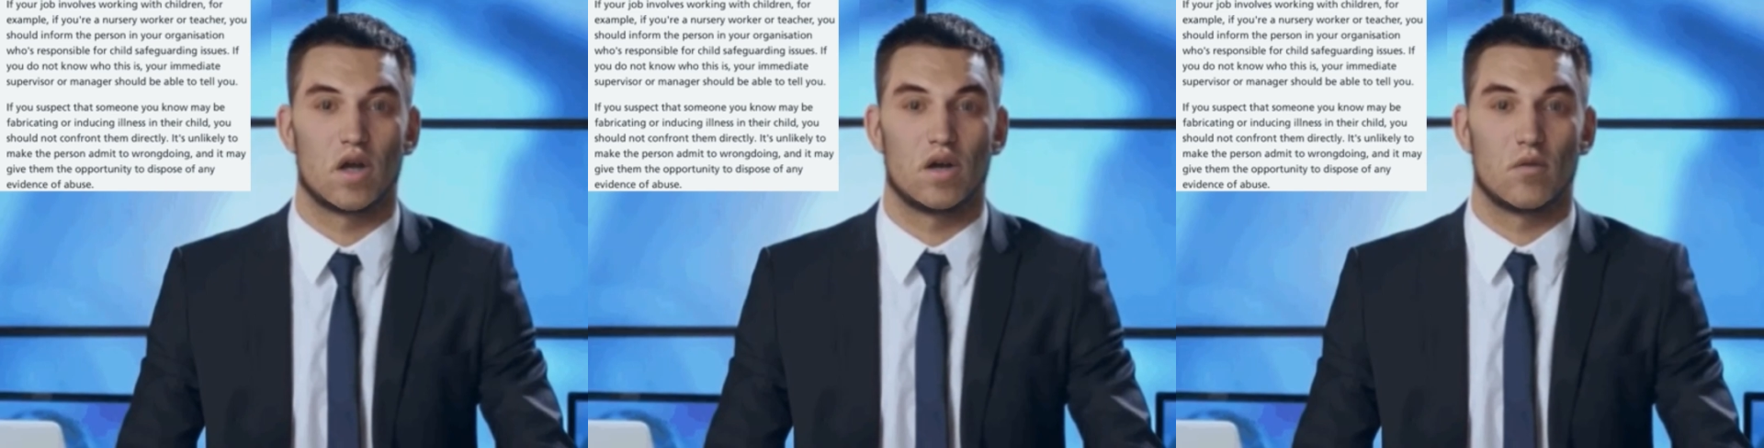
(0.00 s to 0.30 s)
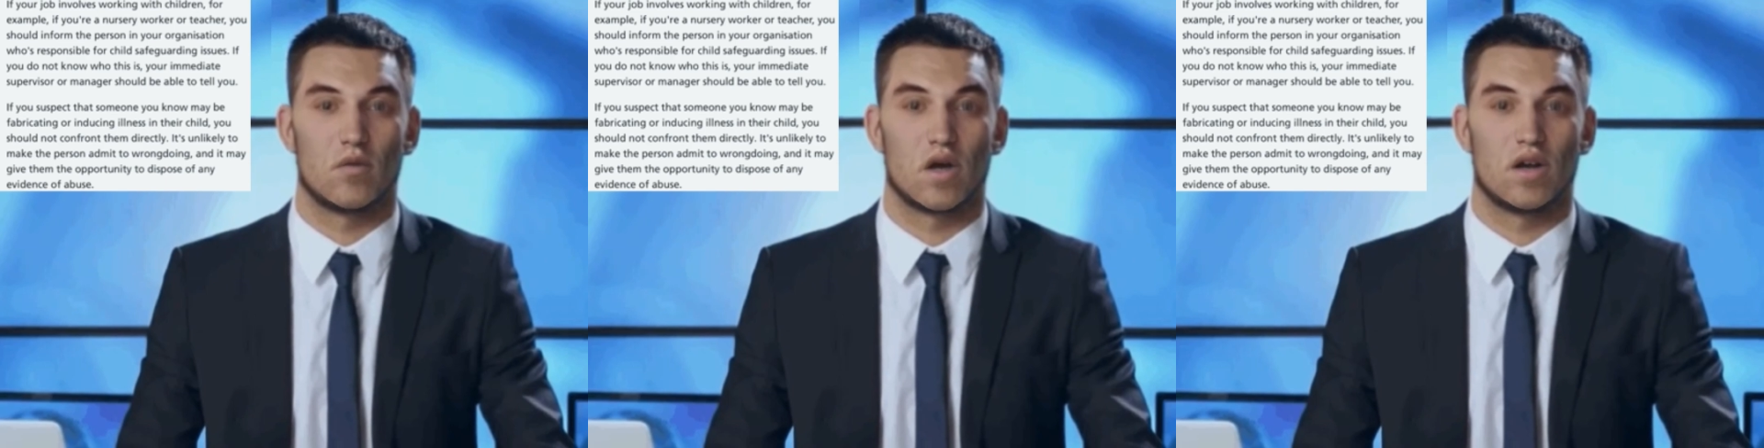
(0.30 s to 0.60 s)
and
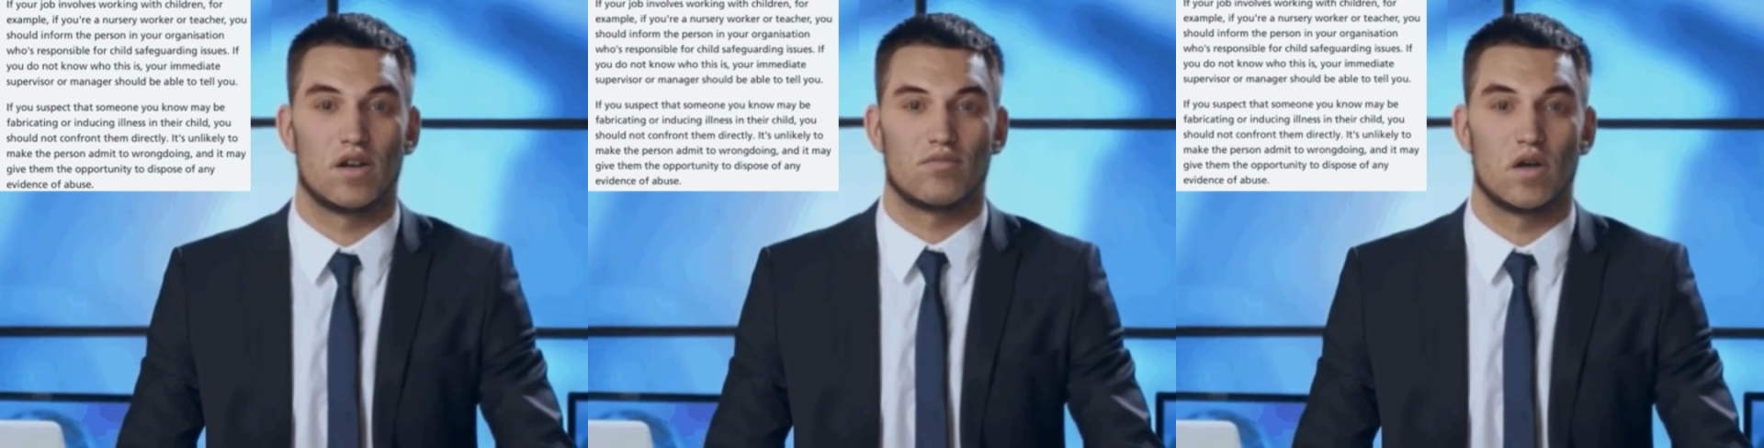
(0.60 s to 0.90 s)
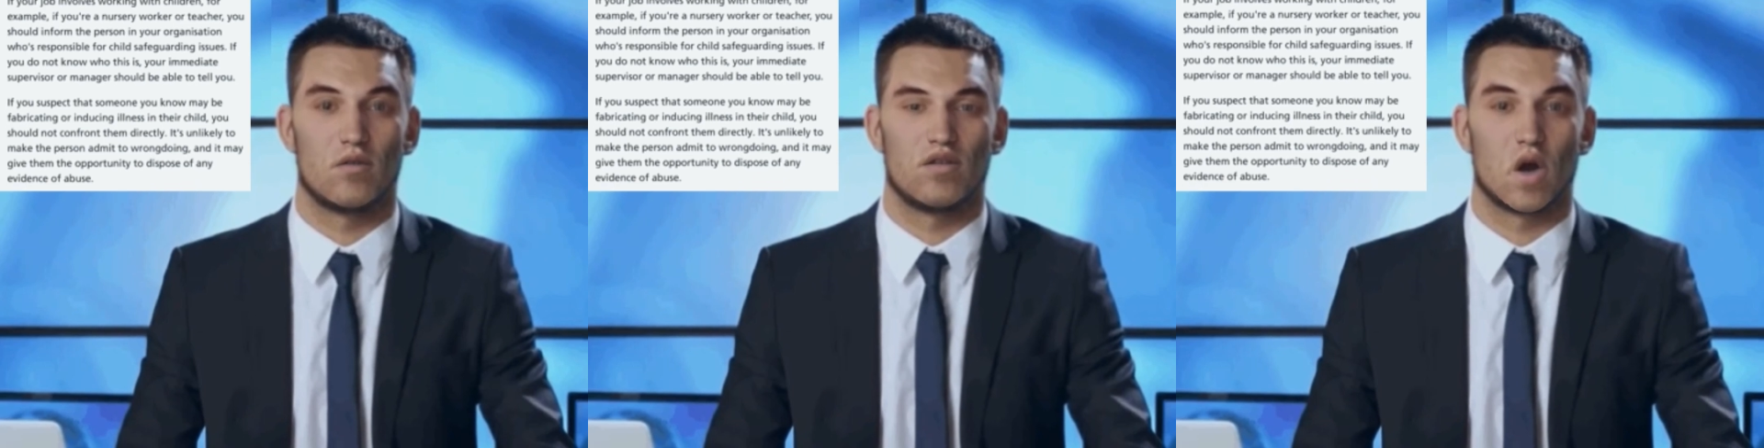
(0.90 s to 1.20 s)
it may give
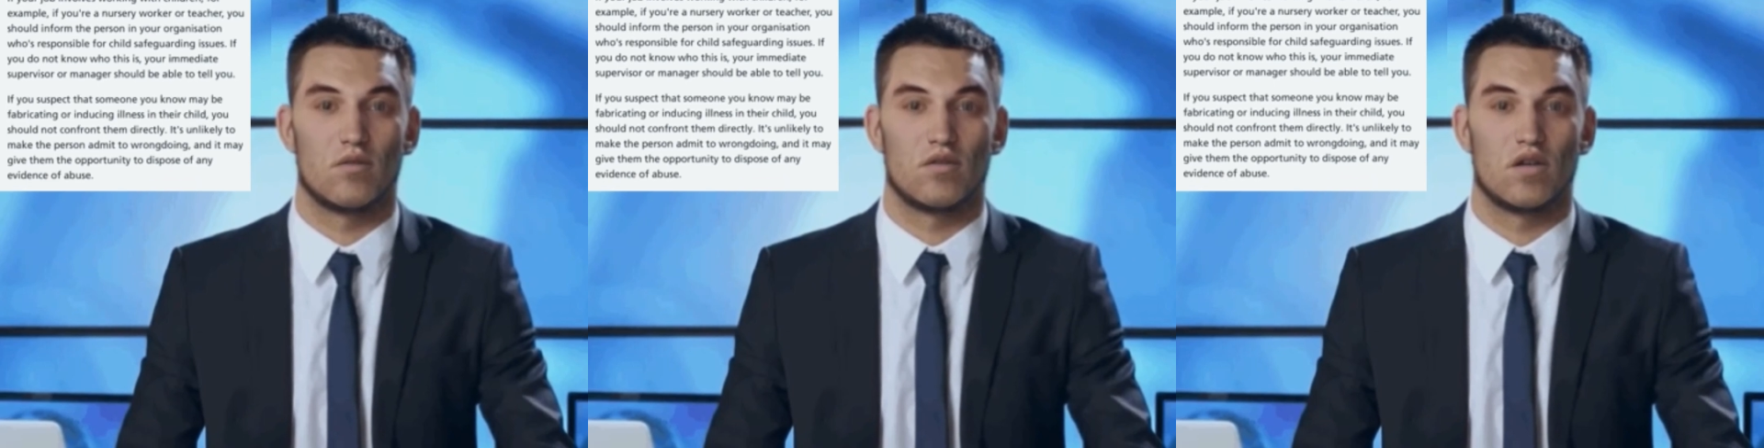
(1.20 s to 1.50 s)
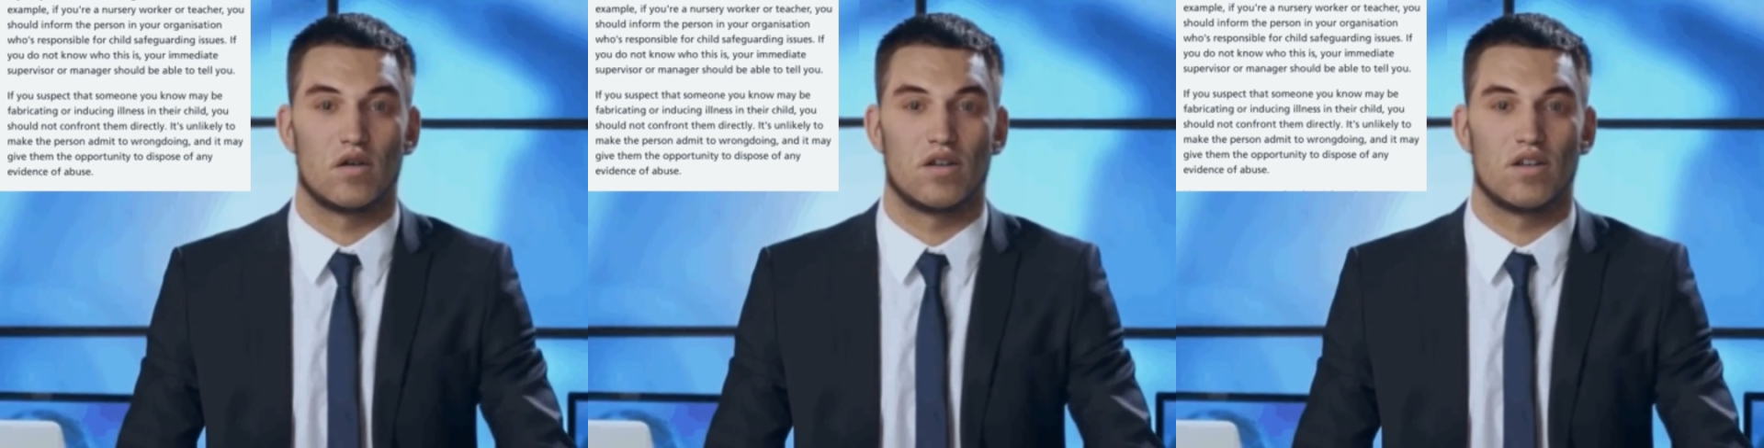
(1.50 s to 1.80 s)
them an
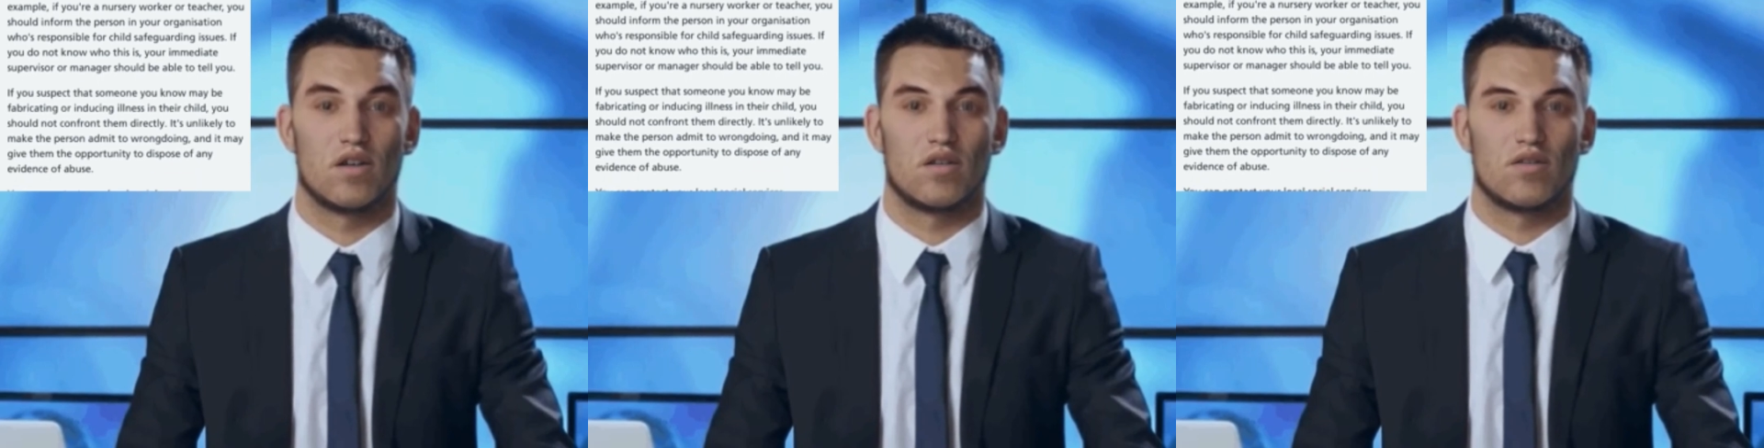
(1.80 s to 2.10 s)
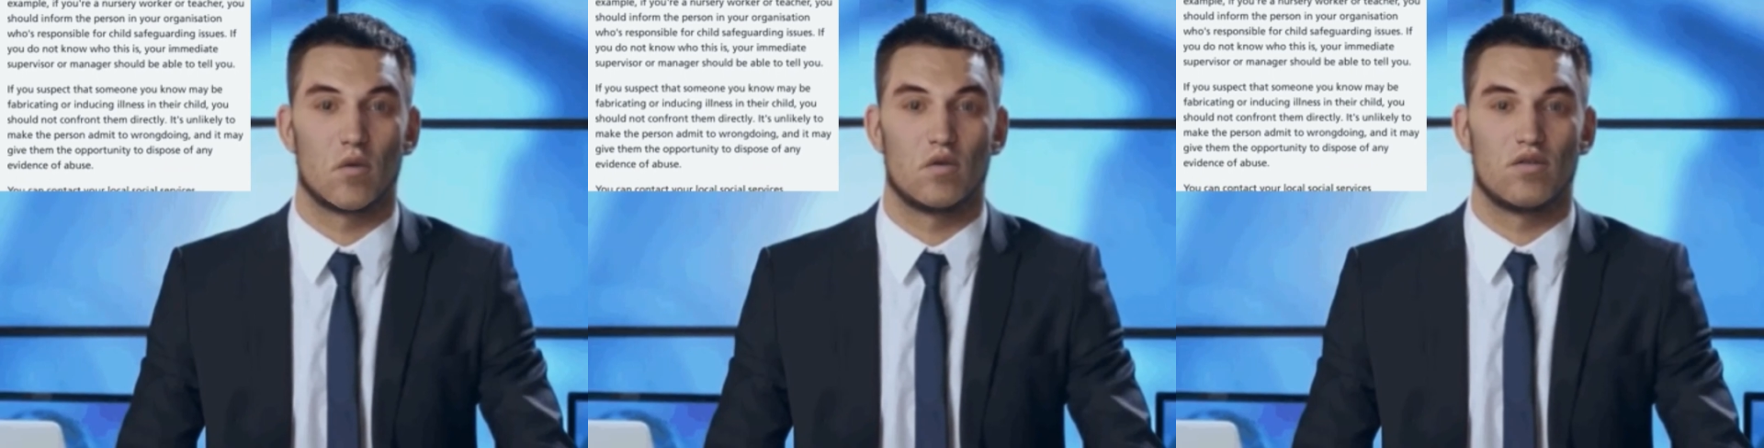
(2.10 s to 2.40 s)
opportunity to
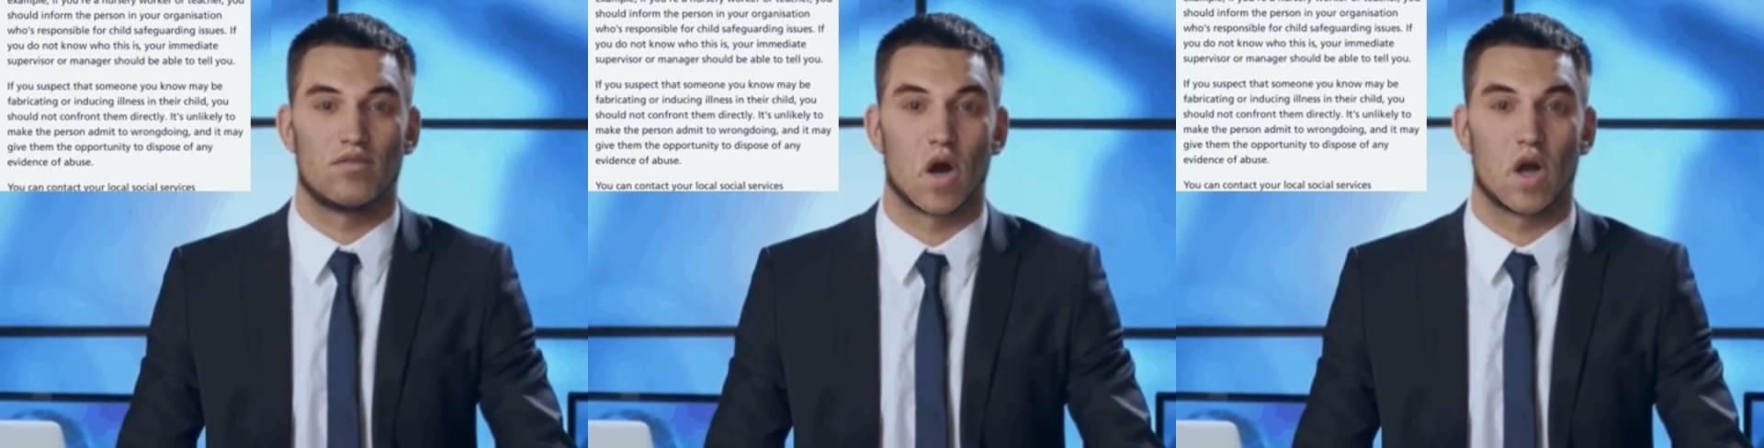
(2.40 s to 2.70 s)
dispose of